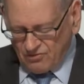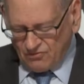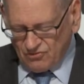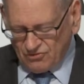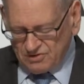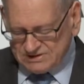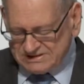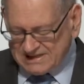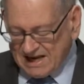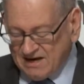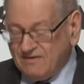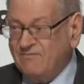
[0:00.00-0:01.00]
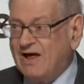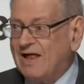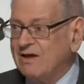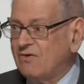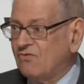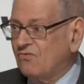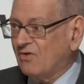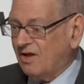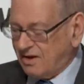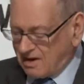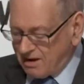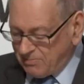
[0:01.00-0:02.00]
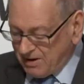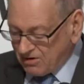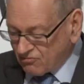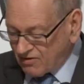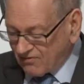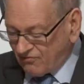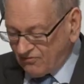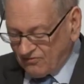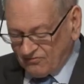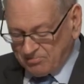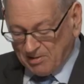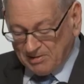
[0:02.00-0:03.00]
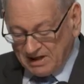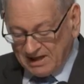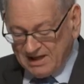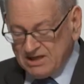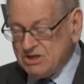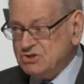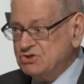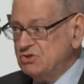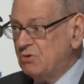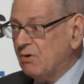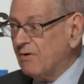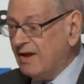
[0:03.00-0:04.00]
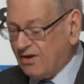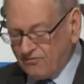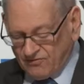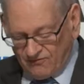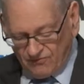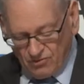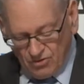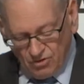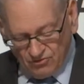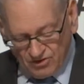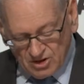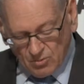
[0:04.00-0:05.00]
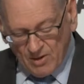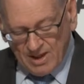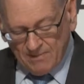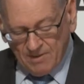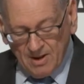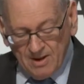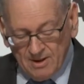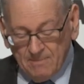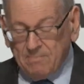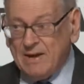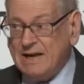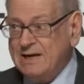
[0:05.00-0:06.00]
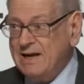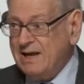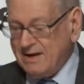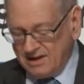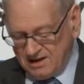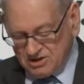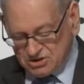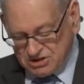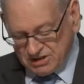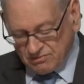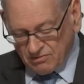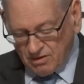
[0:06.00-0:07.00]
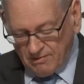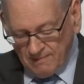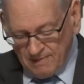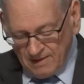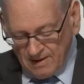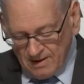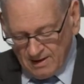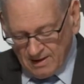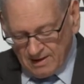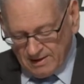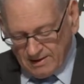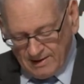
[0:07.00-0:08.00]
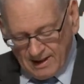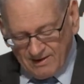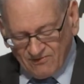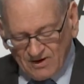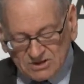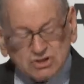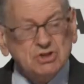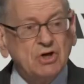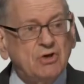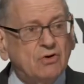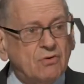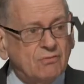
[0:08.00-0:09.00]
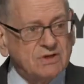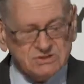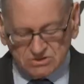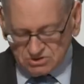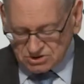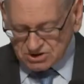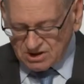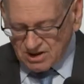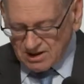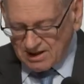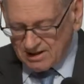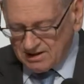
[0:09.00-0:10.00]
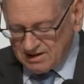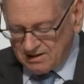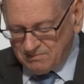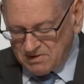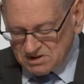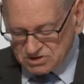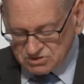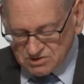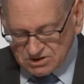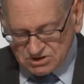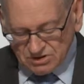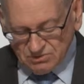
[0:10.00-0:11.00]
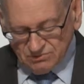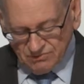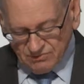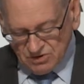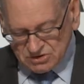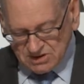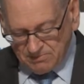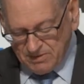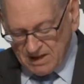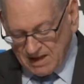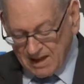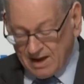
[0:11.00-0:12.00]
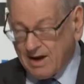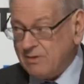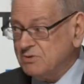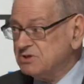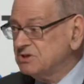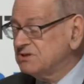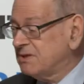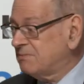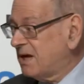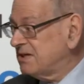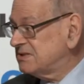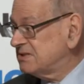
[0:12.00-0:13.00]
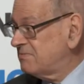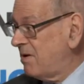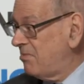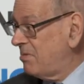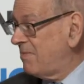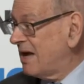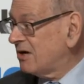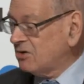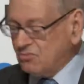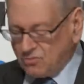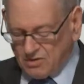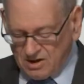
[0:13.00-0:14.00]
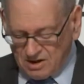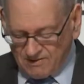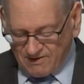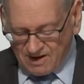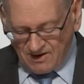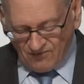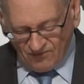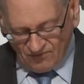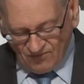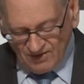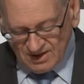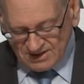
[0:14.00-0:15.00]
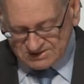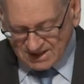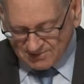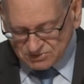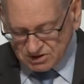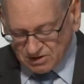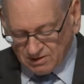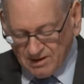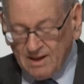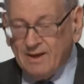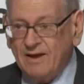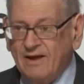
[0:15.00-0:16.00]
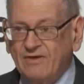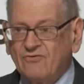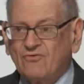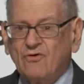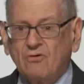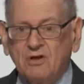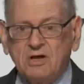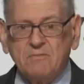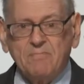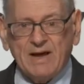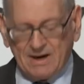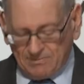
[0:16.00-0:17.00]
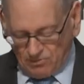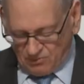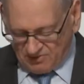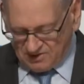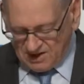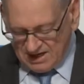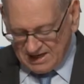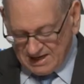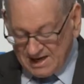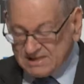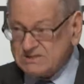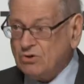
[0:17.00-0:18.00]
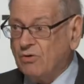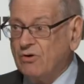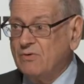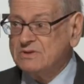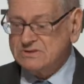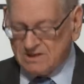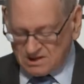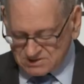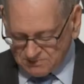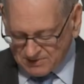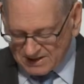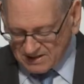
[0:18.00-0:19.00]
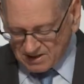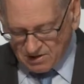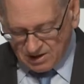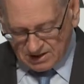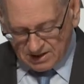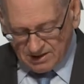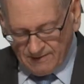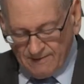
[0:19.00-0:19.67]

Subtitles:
are certain stated values like IP addresses, public keys, URLs if you're using the web, metadata in general. And it's got secure resolution and administration using PKI, which in some cases may be mandatory, in other cases is optional. It's totally compatible with the DNS, although it's not dependent on it.